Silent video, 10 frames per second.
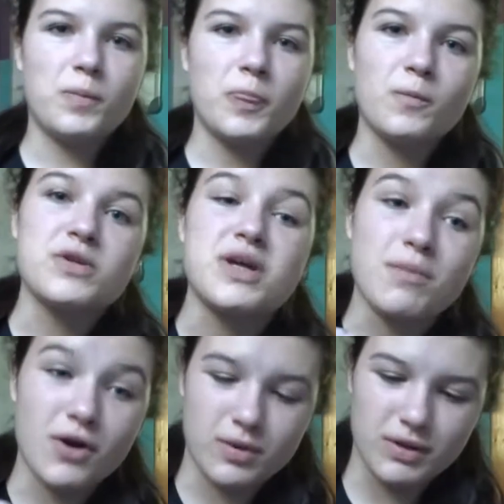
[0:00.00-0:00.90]
which I'm
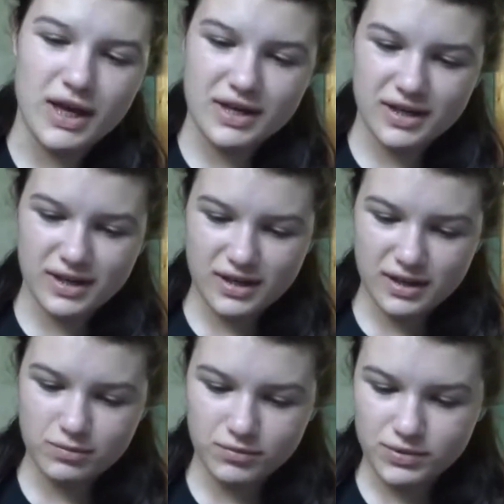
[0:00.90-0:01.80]
horrible at.
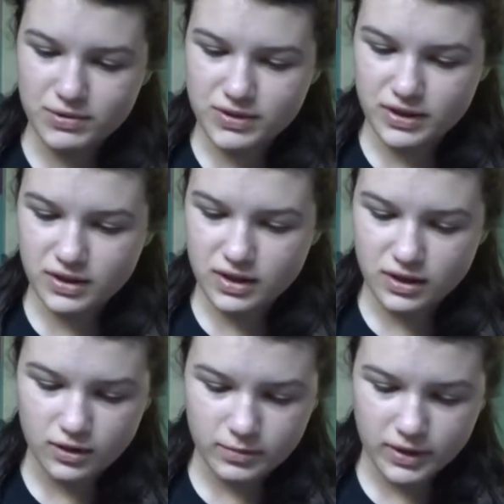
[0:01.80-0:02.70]
I'm using
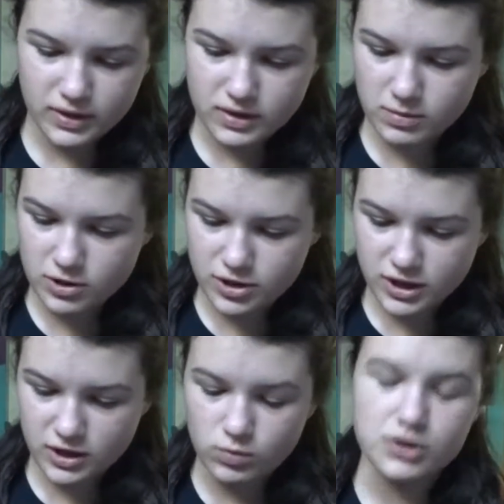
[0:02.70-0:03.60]
Almay Smart
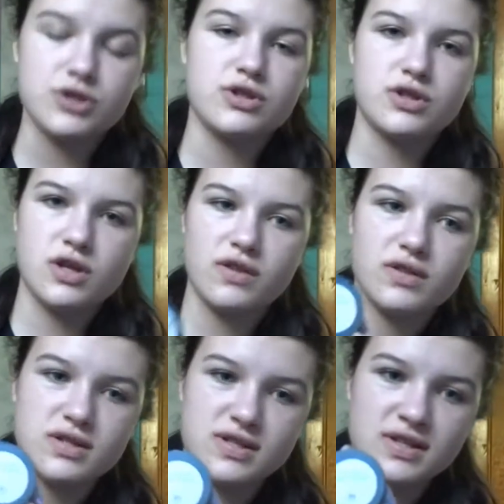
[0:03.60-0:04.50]
Shade, which is in
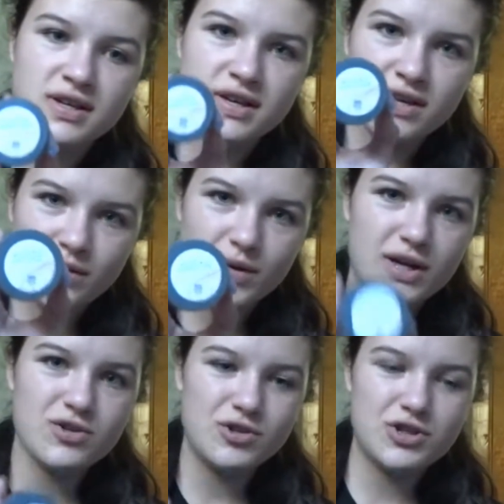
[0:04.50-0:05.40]
this
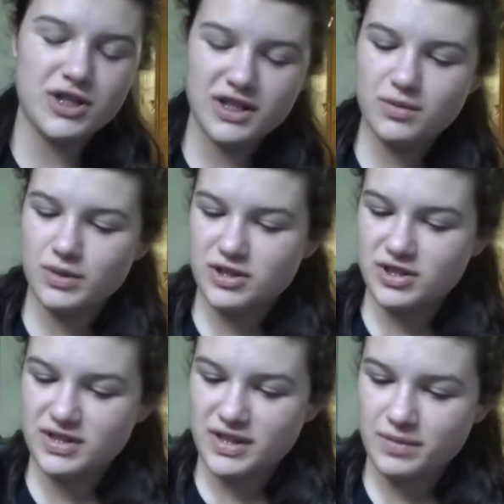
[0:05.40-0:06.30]
300 shade, which
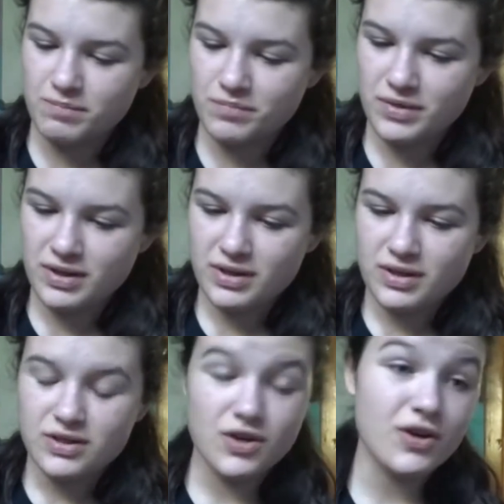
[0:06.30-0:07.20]
is
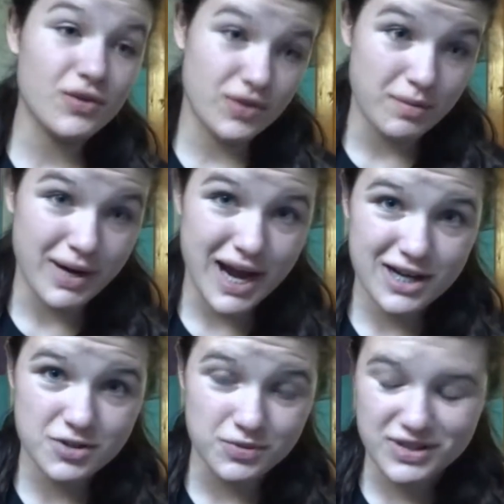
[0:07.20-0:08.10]
darker than my
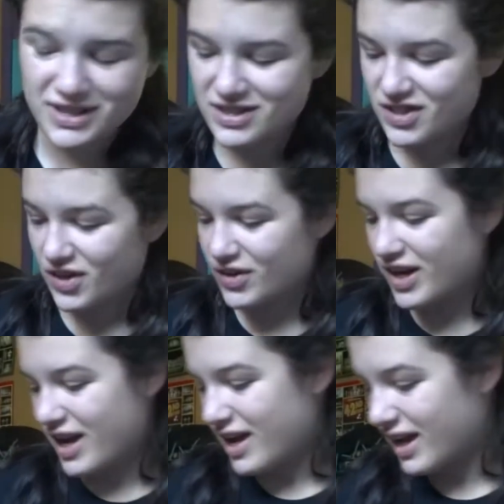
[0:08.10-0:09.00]
actual skin tone.
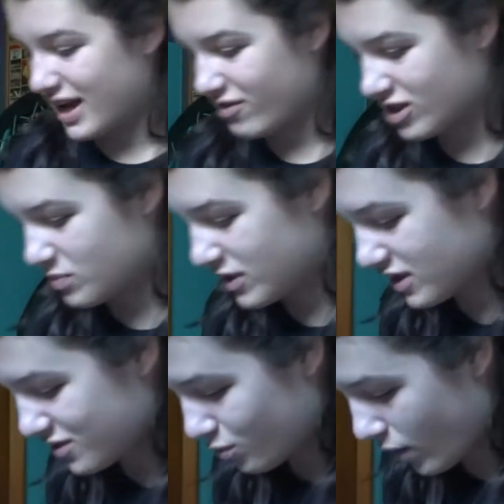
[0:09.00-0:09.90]
And that's
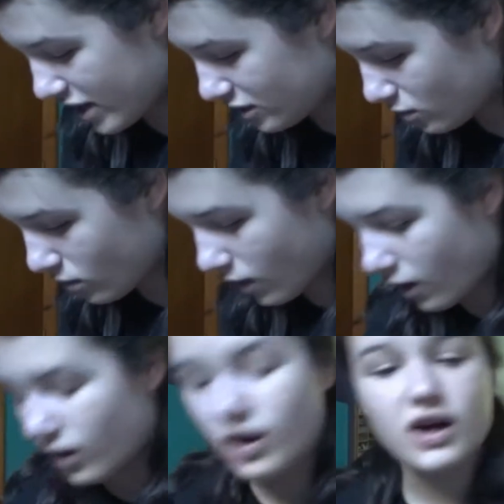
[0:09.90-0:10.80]
because when you
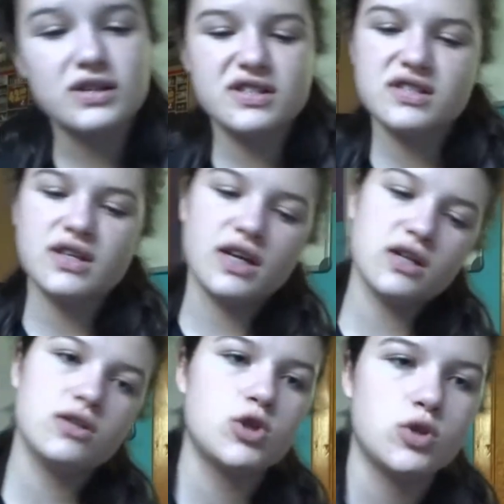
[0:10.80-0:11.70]
are on
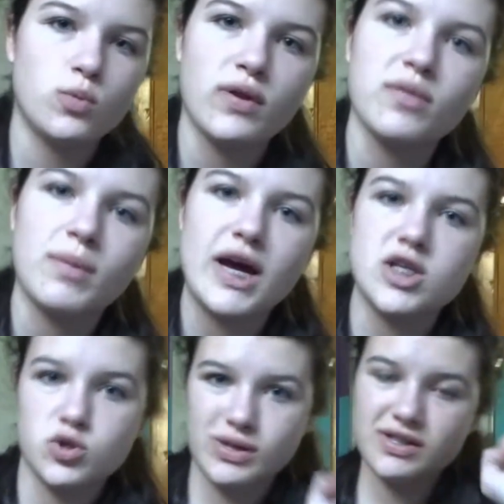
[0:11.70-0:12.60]
stage with my
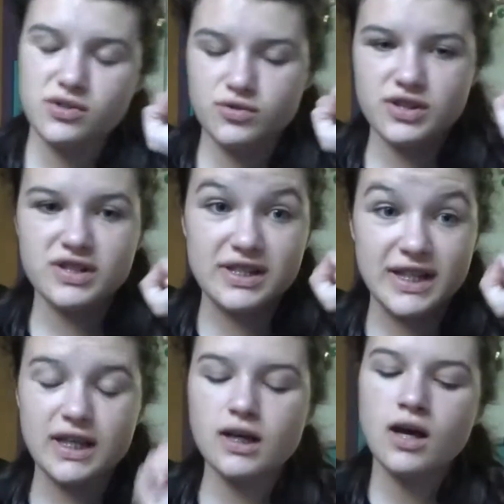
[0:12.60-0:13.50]
translucent
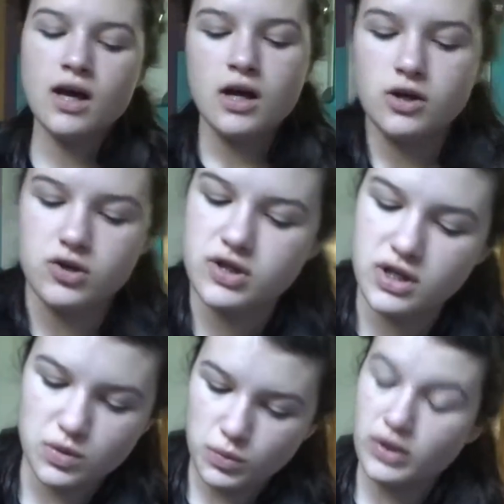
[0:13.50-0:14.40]
skin, your
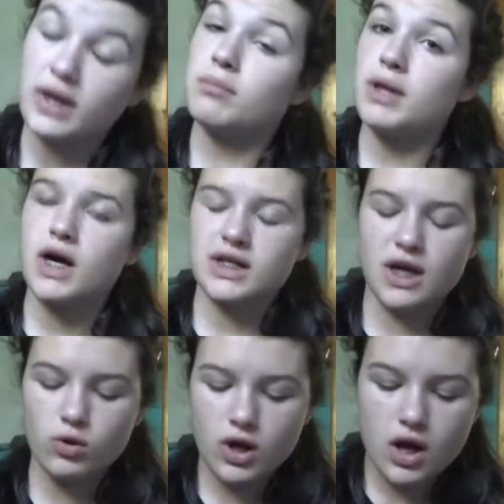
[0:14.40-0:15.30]
skin will get blocked out,